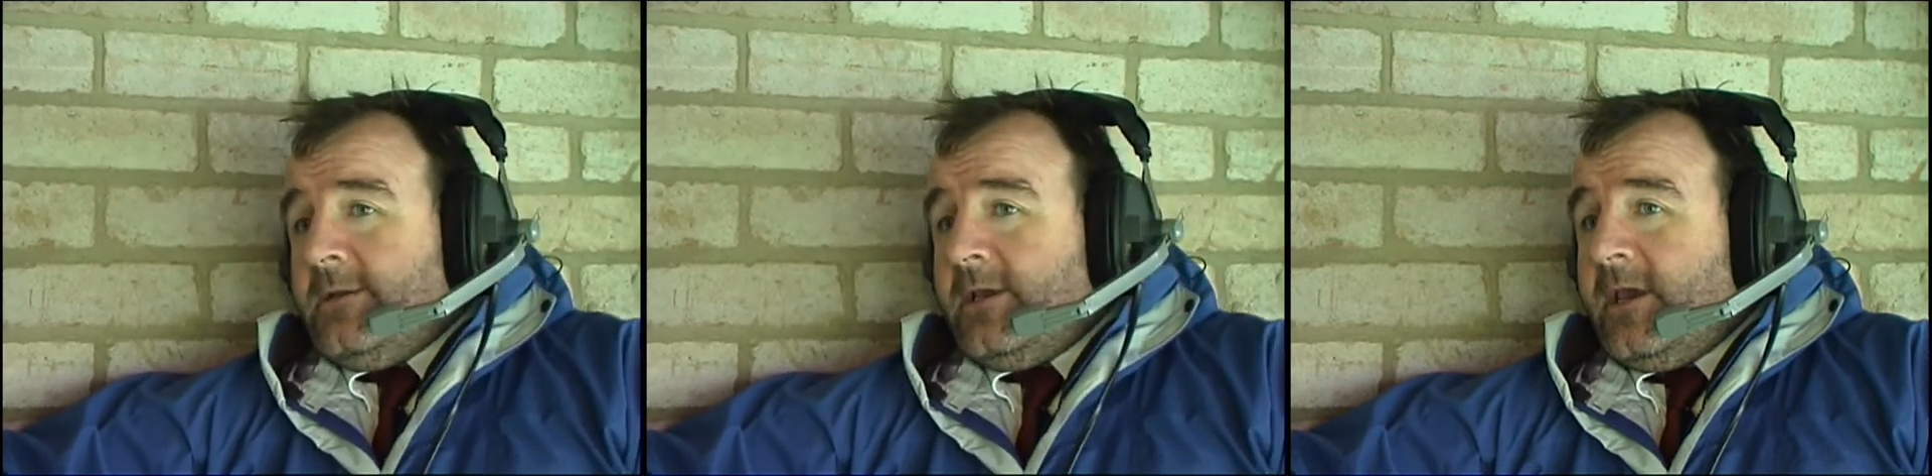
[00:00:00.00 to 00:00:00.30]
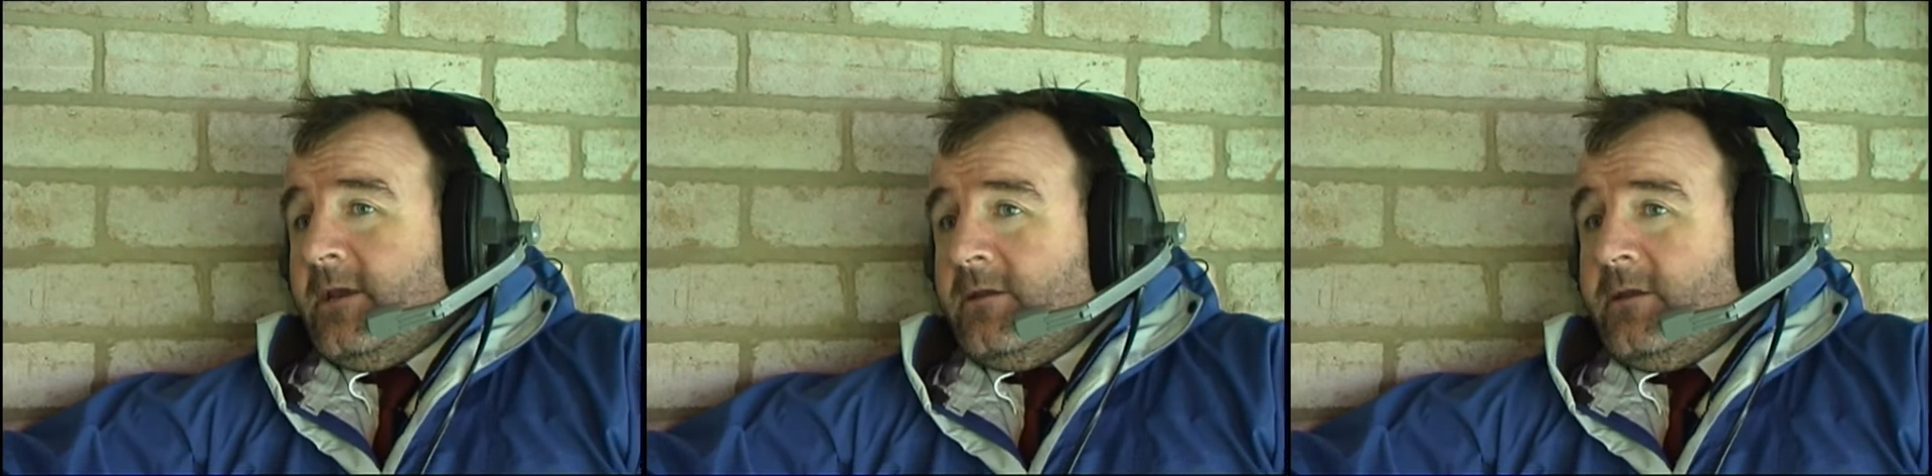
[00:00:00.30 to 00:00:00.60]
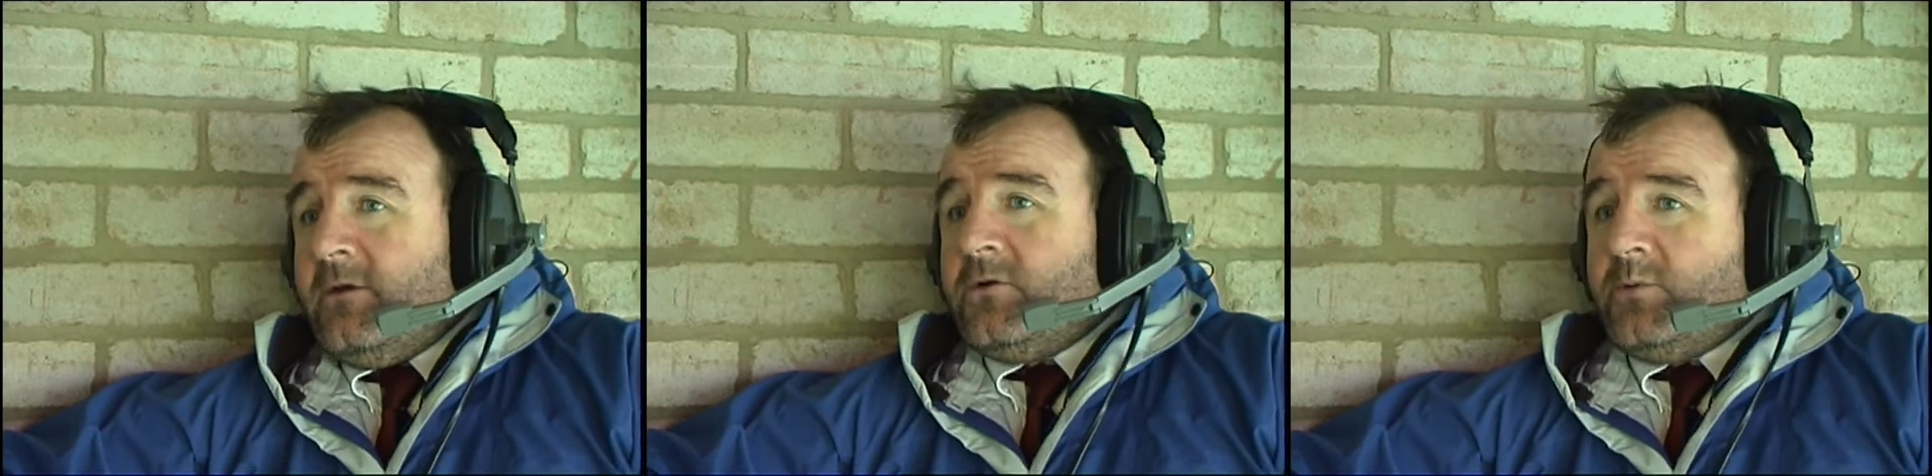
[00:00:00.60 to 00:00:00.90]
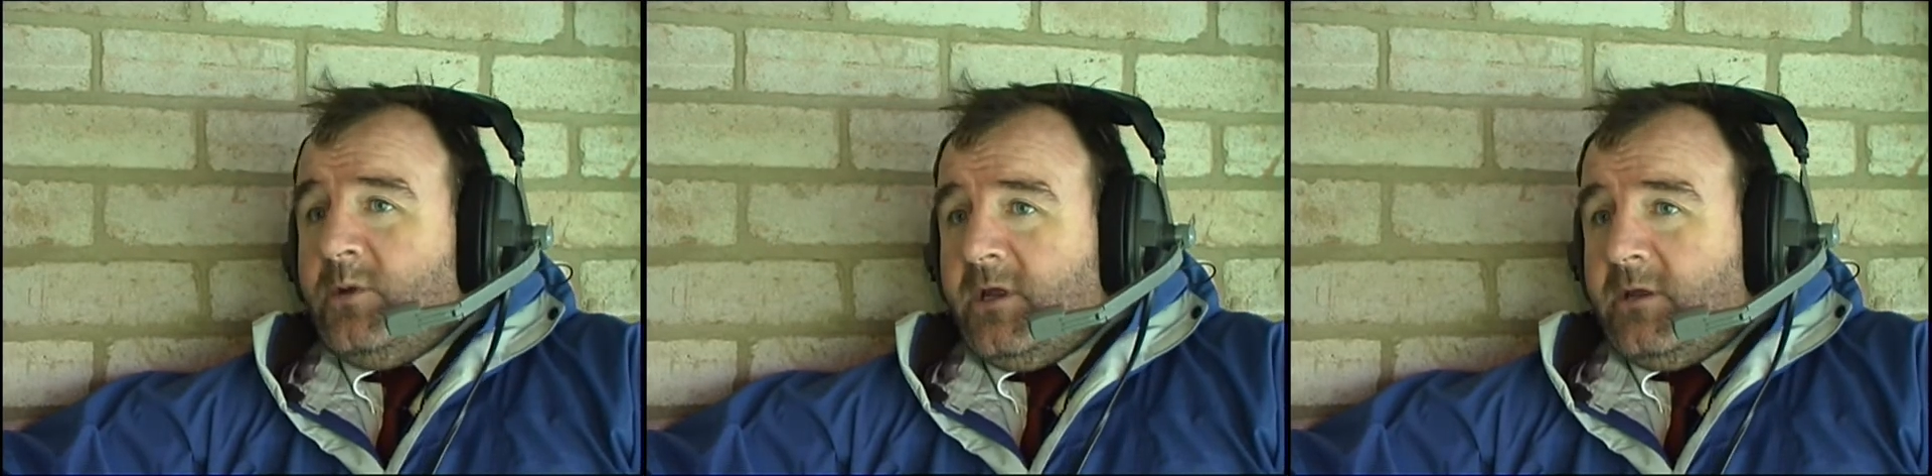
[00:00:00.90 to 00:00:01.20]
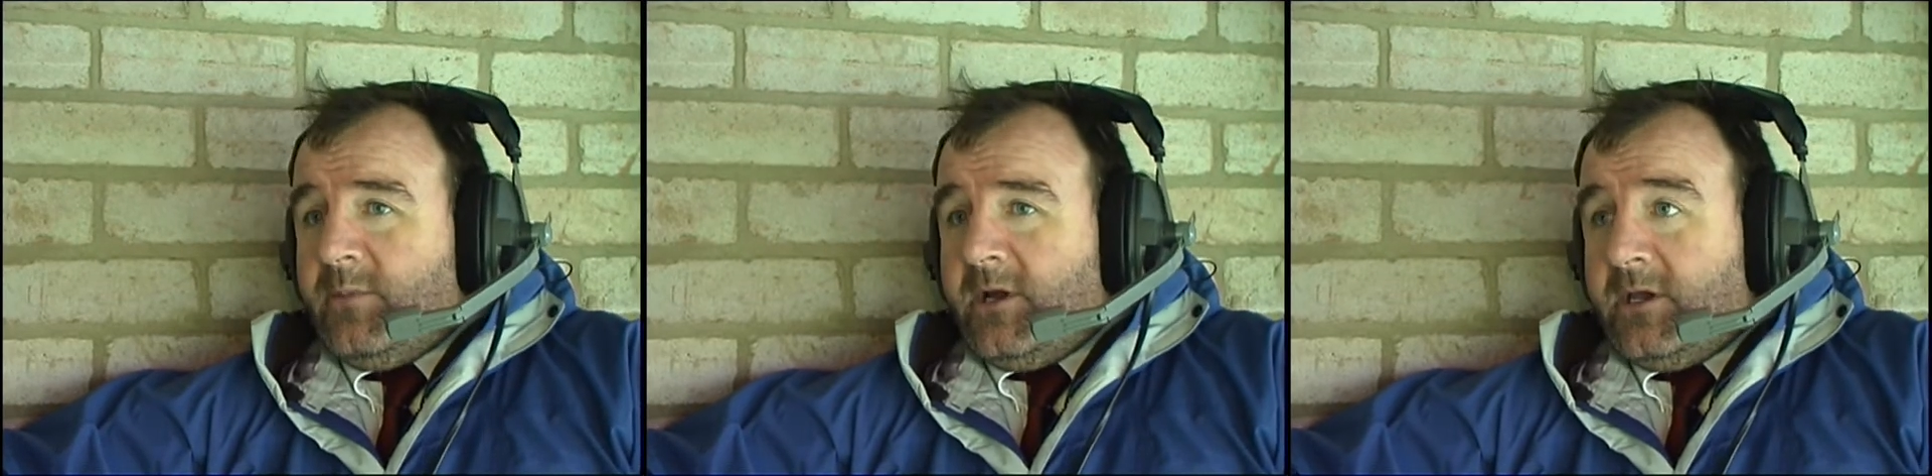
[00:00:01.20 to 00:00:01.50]
like anything else, we let
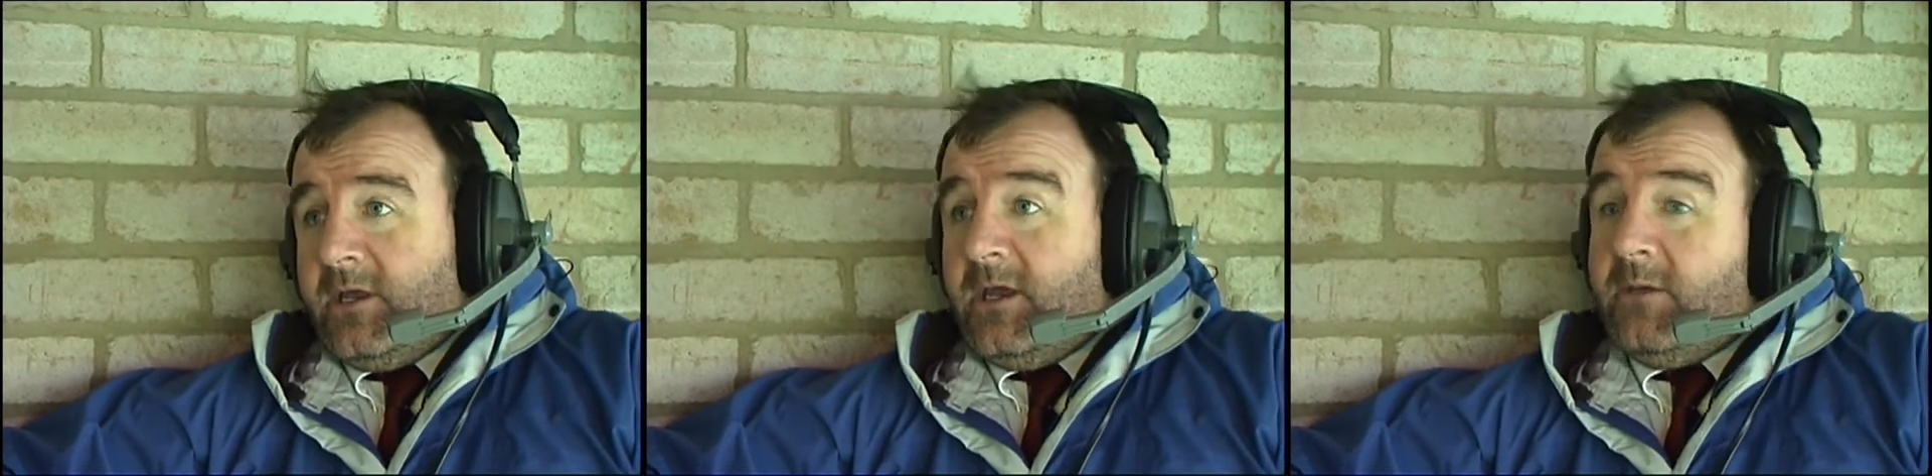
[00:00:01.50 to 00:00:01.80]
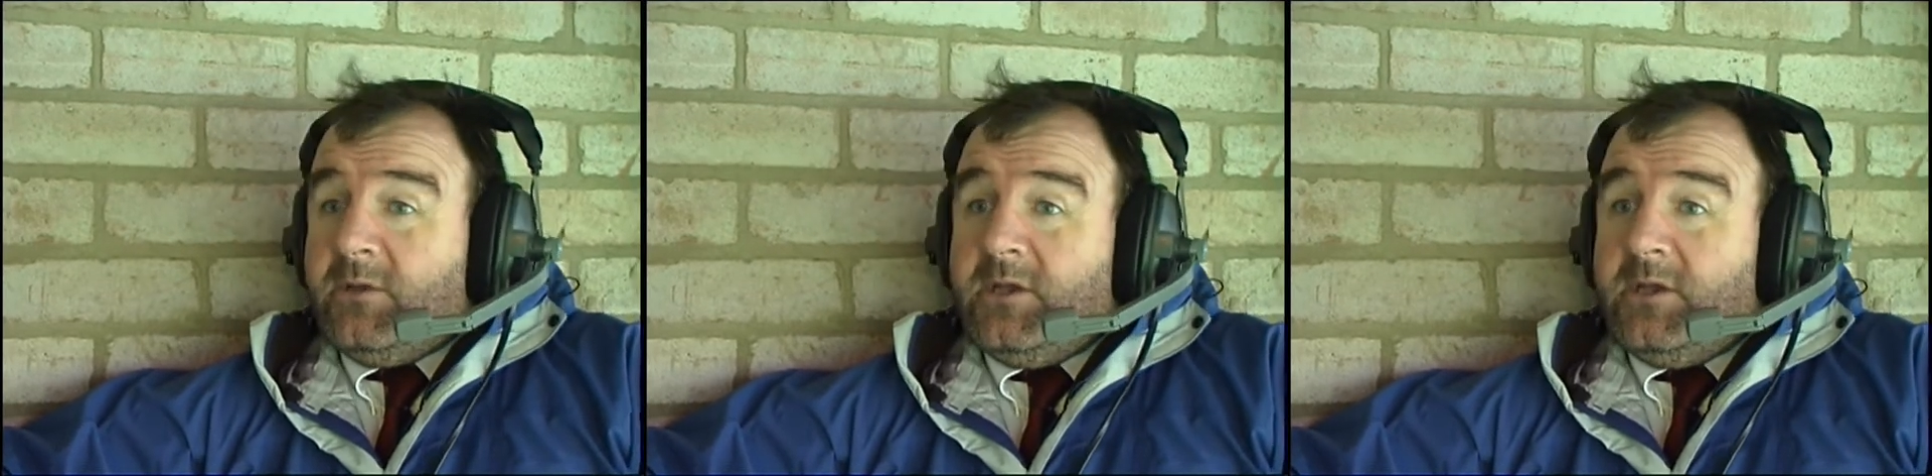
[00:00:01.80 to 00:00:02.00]
them back in the game